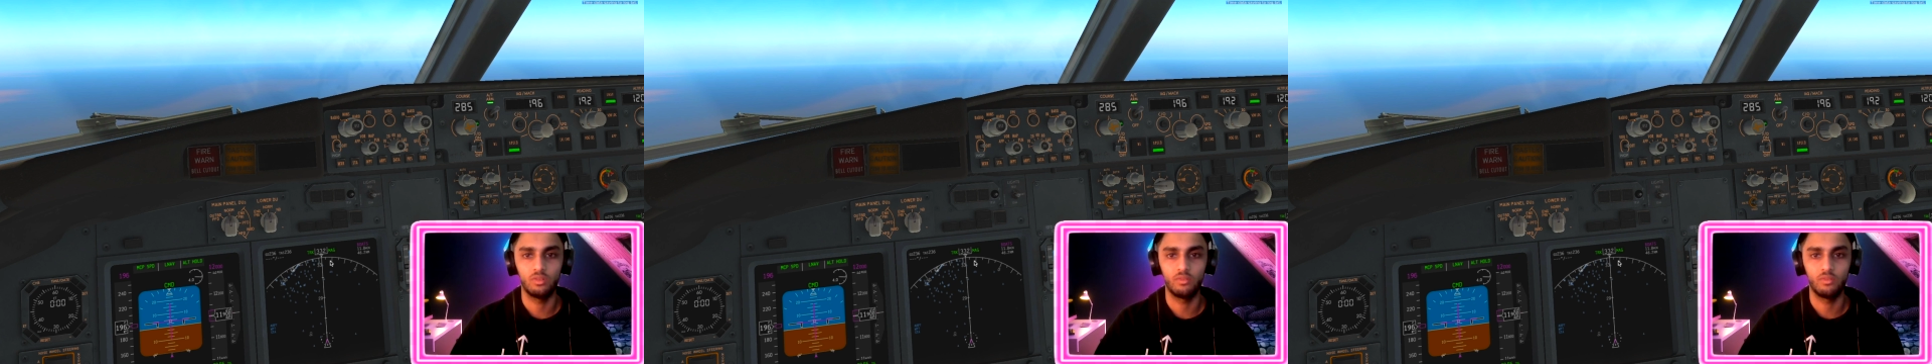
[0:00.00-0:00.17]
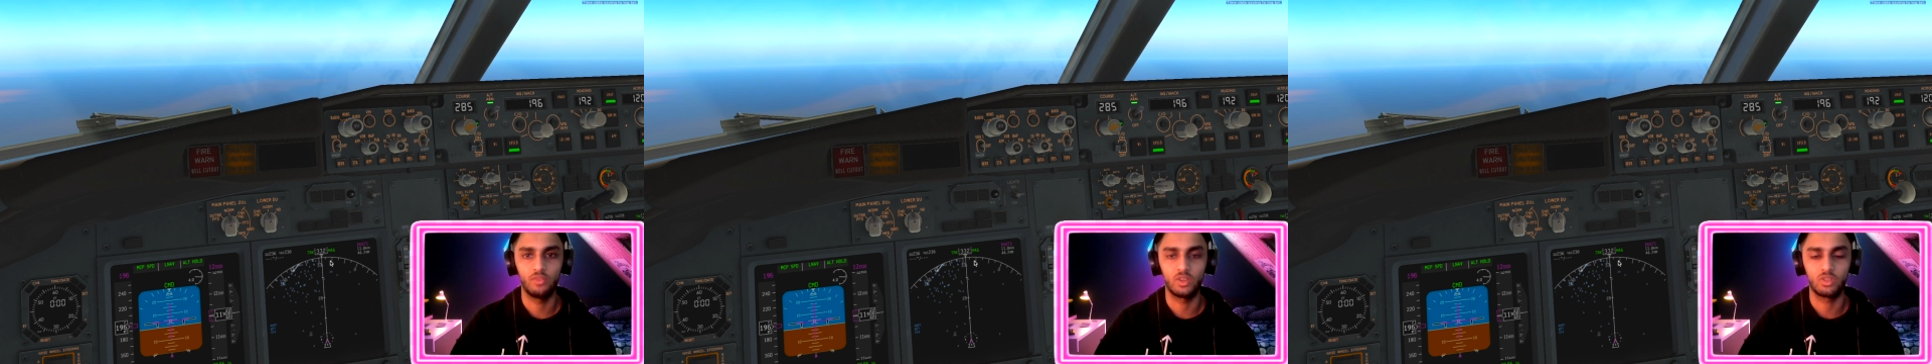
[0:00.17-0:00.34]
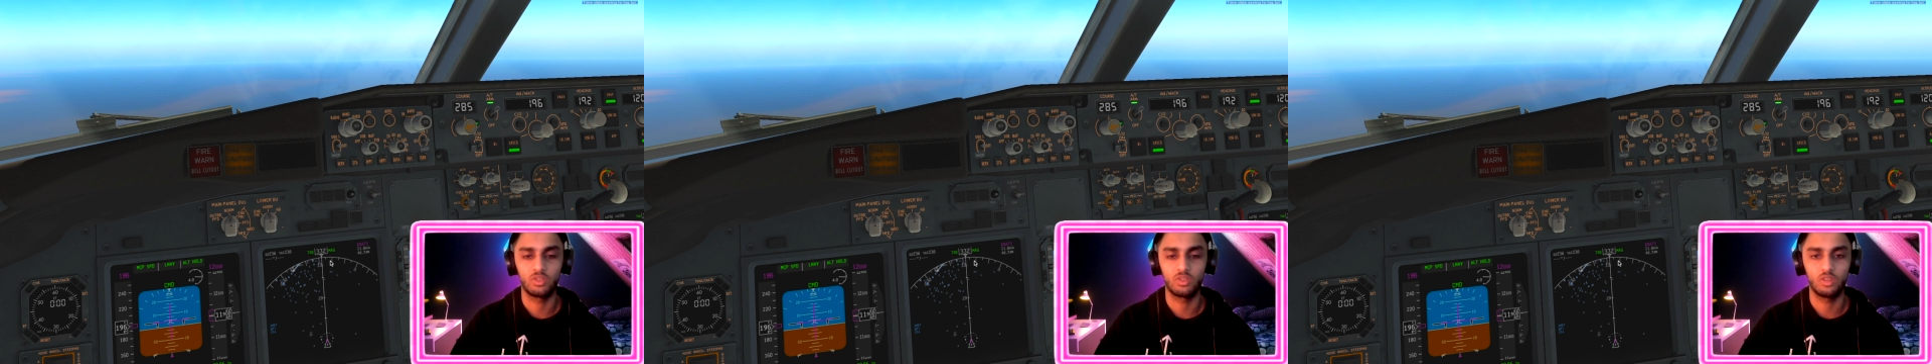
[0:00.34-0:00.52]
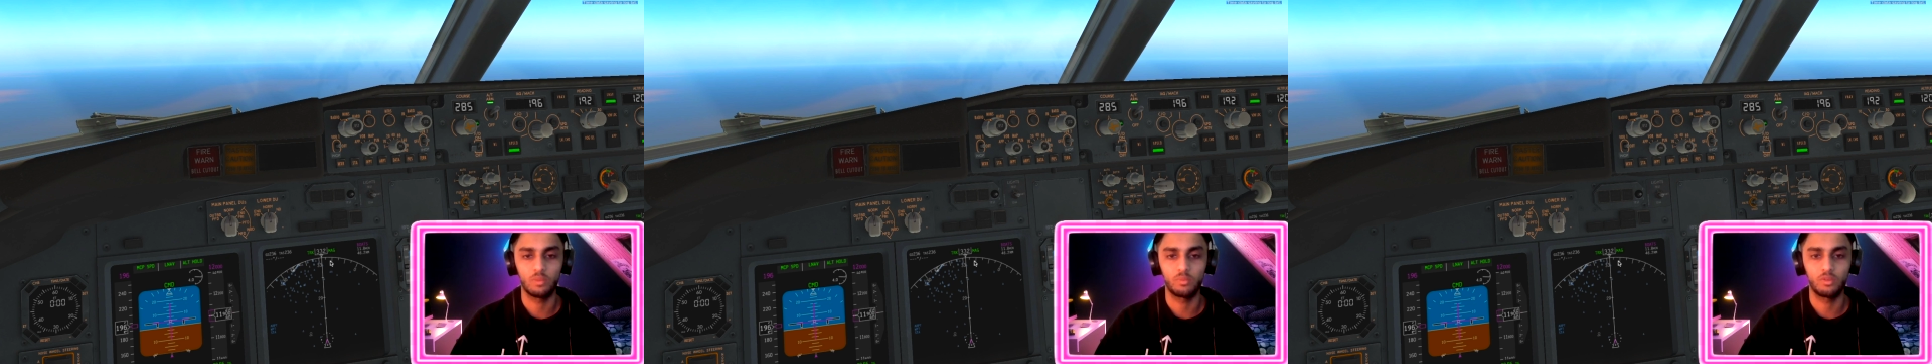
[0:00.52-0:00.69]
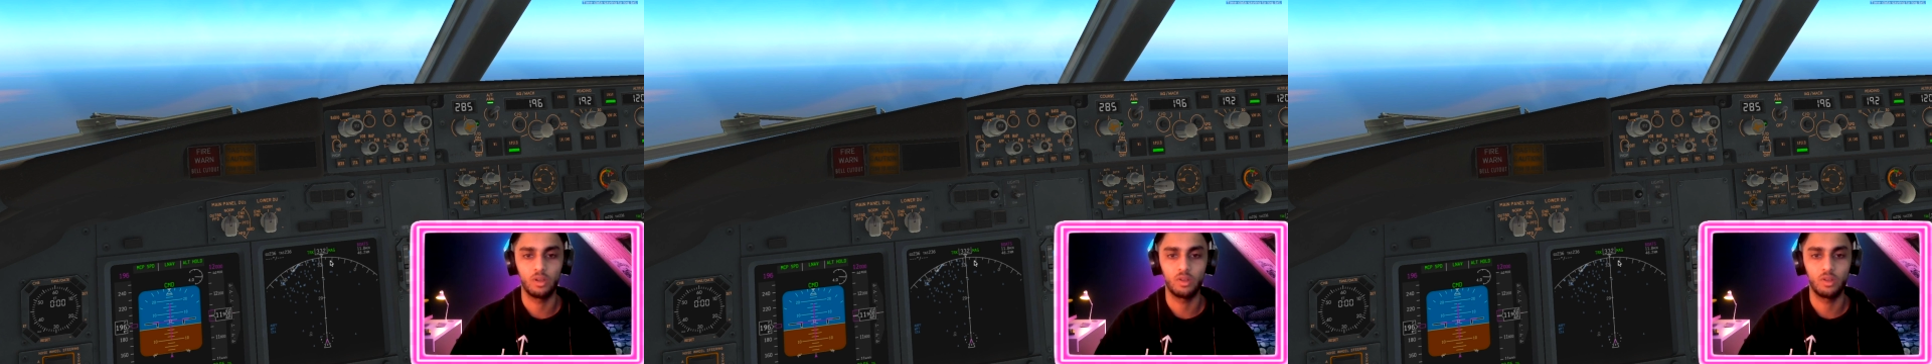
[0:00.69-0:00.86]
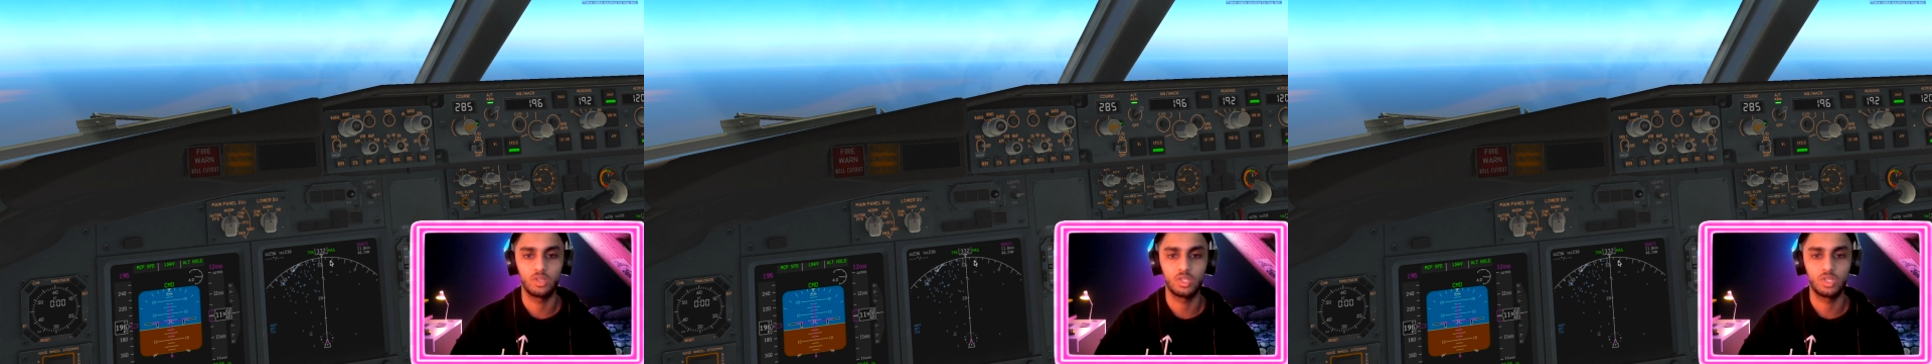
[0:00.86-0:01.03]
visual
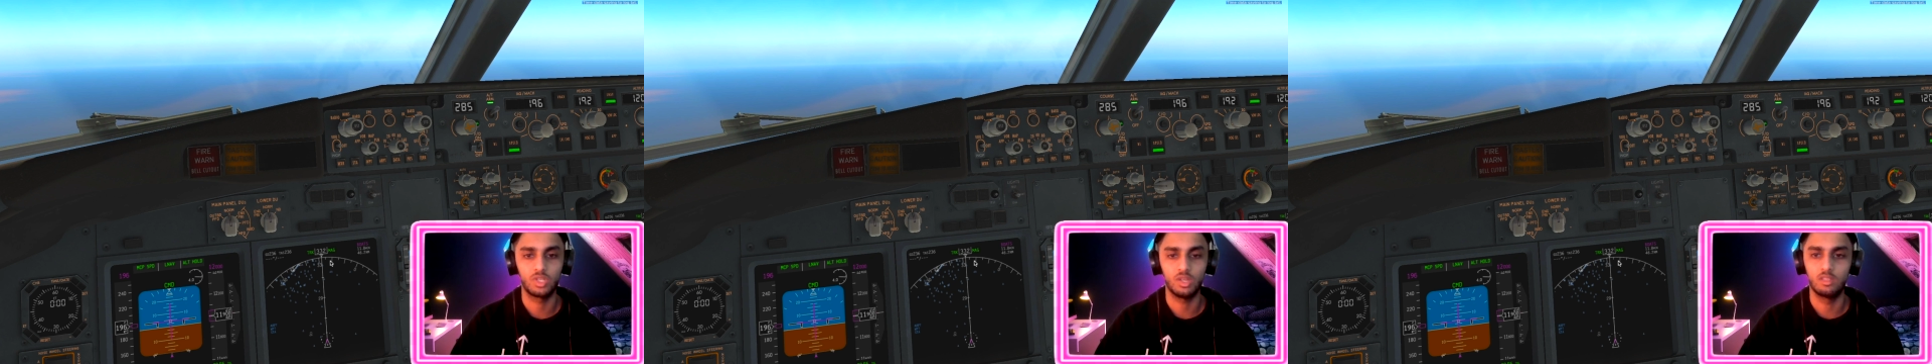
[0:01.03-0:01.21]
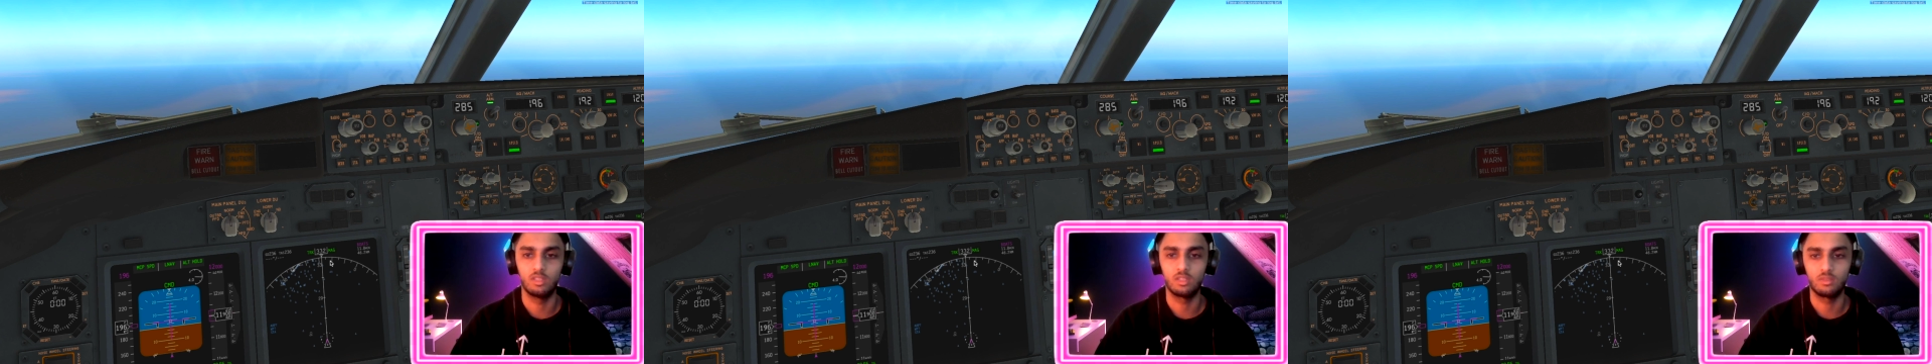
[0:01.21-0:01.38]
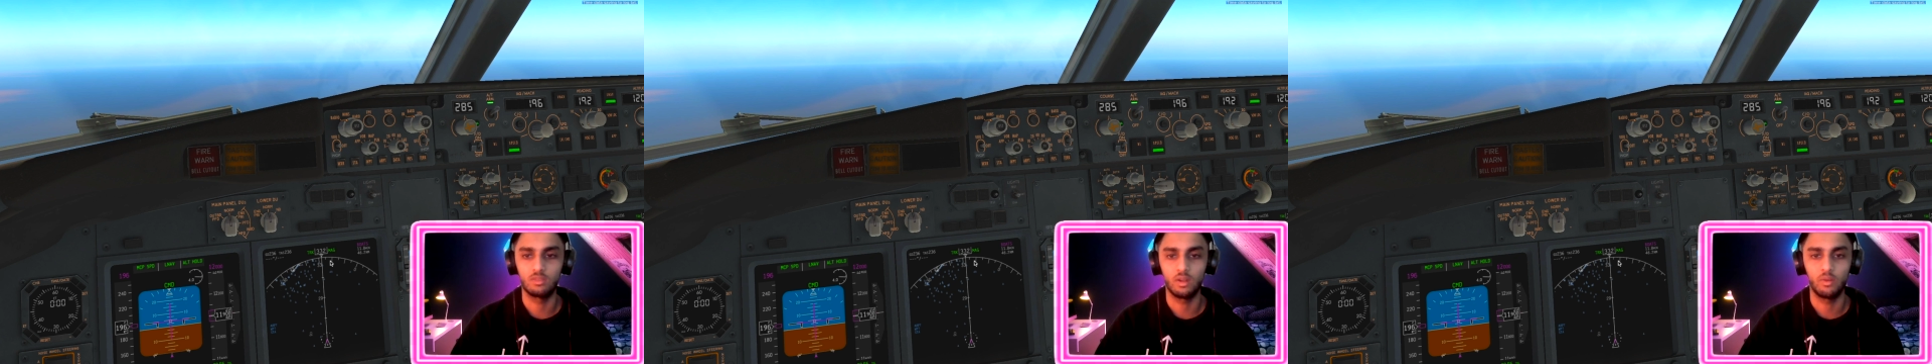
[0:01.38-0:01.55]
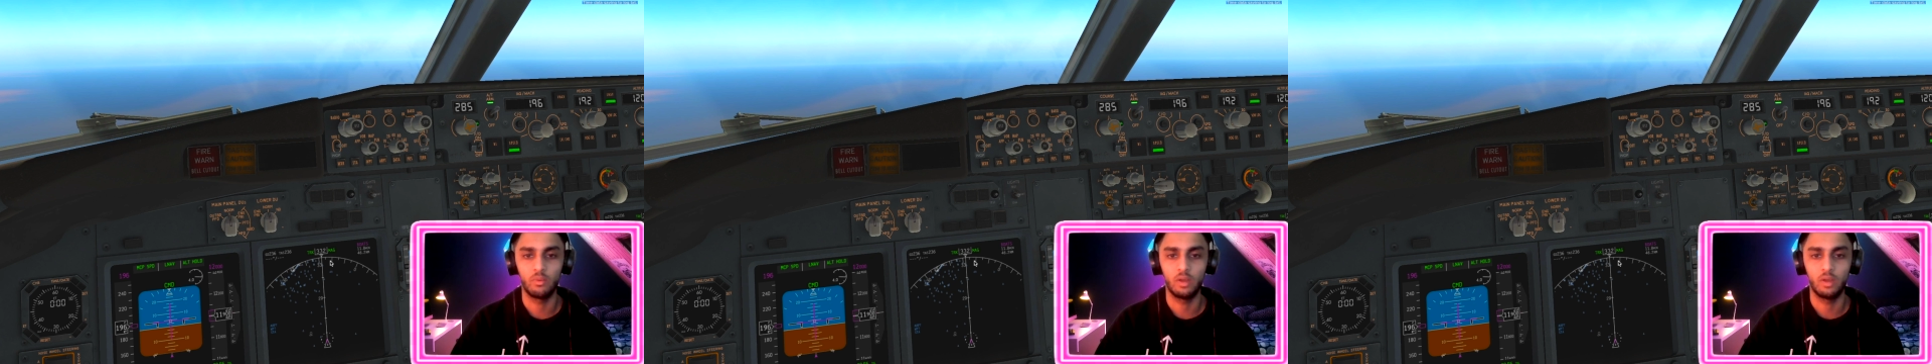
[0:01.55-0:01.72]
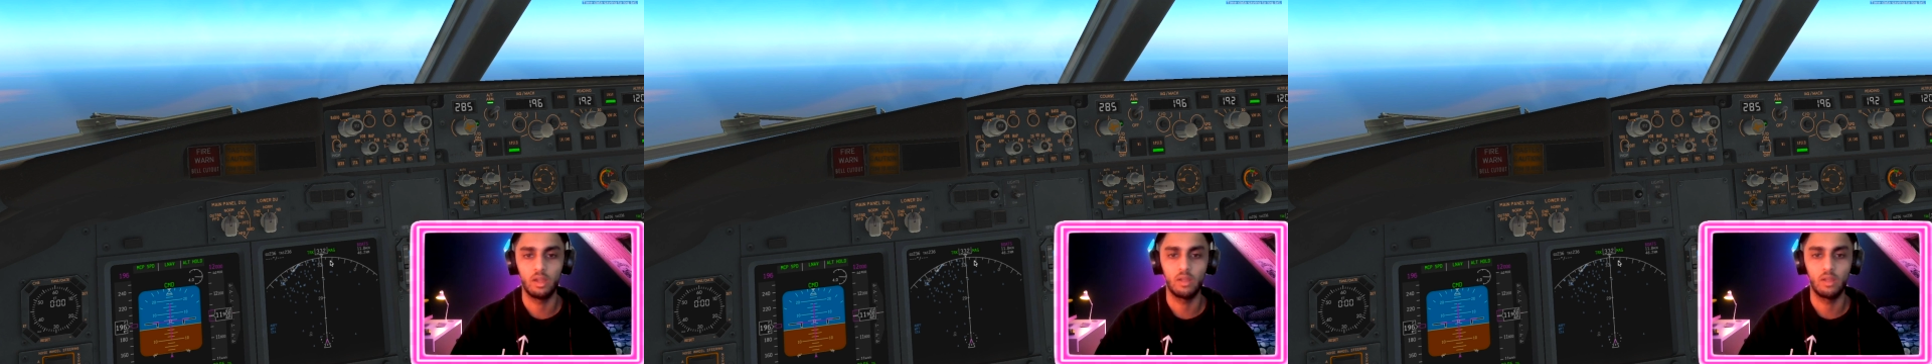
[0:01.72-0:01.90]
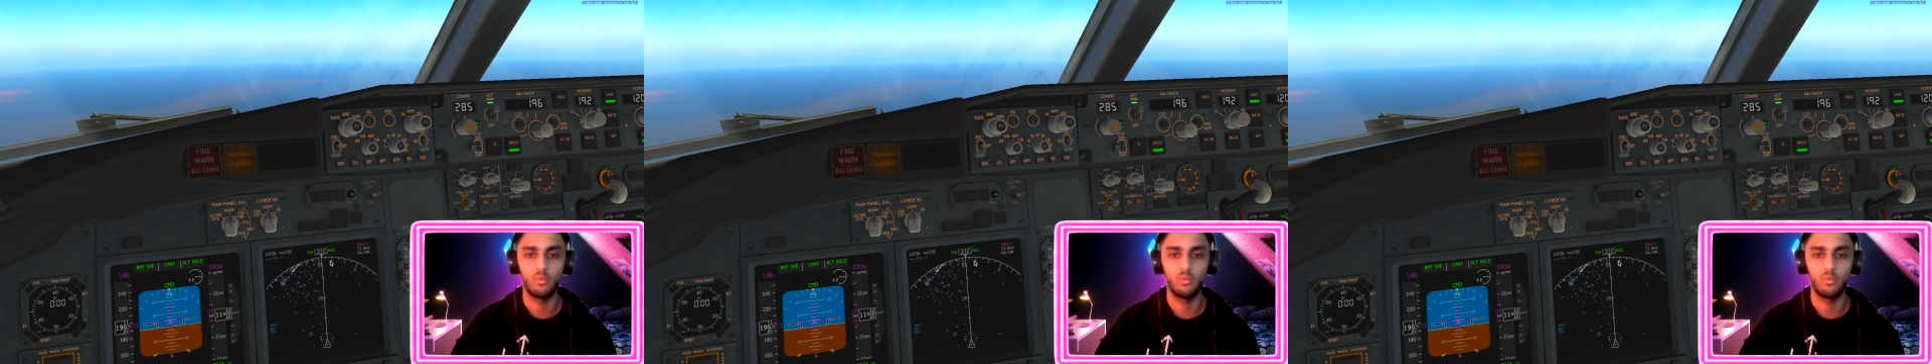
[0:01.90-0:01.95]
approach into runway